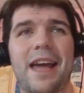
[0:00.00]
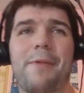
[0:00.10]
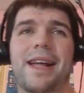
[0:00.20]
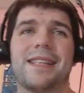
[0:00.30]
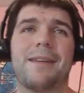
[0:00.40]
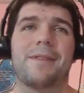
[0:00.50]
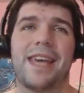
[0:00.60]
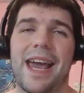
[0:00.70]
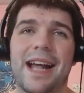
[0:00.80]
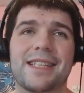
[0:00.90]
and then we get some
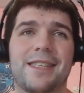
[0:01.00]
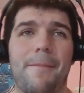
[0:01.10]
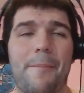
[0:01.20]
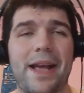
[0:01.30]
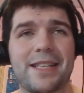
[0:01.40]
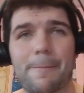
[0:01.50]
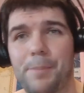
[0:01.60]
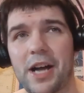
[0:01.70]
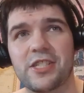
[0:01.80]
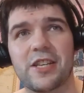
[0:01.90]
kicks, some
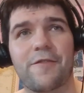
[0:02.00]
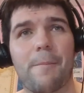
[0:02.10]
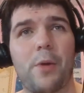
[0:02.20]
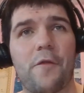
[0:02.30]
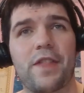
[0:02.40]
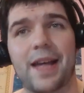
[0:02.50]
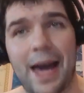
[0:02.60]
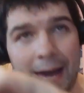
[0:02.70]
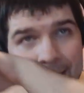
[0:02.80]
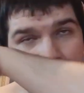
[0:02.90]
amazing punches from both of the
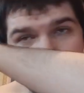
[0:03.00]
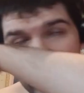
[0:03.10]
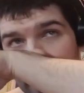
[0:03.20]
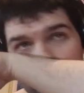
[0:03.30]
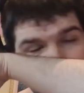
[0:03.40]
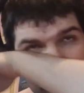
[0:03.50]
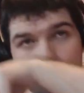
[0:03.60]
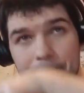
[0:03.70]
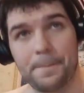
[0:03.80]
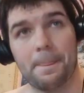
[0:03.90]
guys.
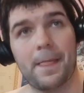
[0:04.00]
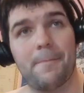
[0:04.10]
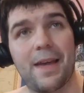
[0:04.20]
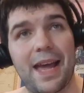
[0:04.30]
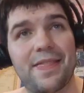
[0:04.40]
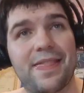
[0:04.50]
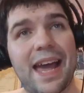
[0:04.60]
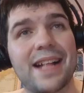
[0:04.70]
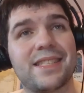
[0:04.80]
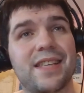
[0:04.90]
And
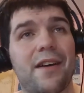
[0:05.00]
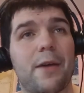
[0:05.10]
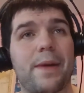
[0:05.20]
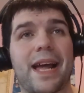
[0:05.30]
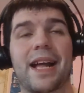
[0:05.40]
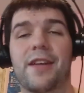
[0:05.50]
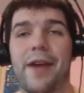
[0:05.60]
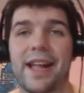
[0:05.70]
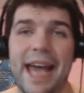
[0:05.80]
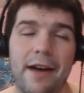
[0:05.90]
then suddenly we get a
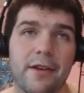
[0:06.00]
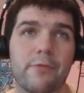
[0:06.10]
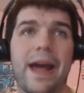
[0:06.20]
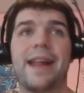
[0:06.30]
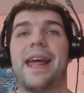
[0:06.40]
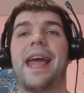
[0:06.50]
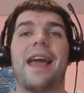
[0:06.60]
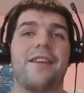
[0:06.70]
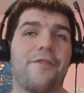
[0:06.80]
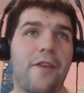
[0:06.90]
great counter right
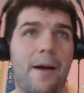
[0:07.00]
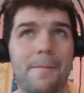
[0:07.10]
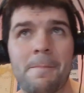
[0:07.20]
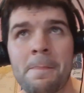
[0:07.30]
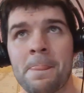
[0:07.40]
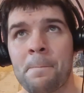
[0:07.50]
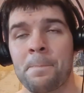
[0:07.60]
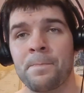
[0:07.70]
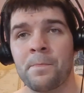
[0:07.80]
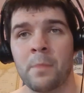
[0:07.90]
hand from
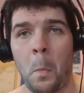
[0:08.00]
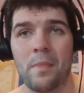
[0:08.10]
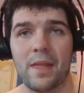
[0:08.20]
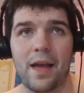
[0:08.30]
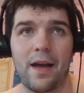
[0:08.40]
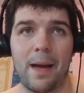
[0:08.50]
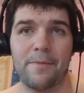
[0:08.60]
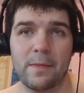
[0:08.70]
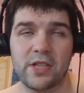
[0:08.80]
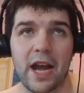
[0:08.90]

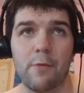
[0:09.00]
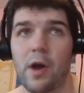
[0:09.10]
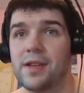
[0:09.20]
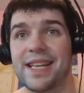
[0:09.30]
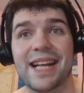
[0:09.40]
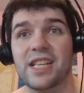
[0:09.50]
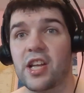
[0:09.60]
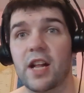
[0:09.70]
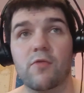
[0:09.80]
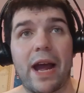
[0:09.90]
um, from Johnny Rhodes. He gets
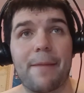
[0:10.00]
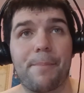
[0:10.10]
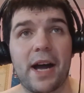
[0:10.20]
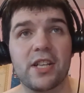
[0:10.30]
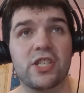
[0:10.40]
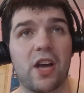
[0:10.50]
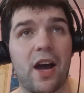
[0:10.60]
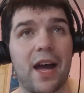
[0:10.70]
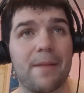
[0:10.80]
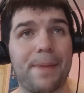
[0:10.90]
a good right punch
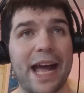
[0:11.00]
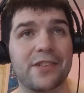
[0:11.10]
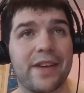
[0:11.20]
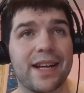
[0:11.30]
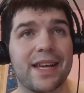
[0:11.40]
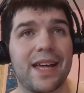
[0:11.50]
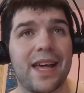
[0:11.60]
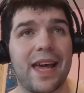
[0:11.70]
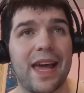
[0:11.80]
on Patrick.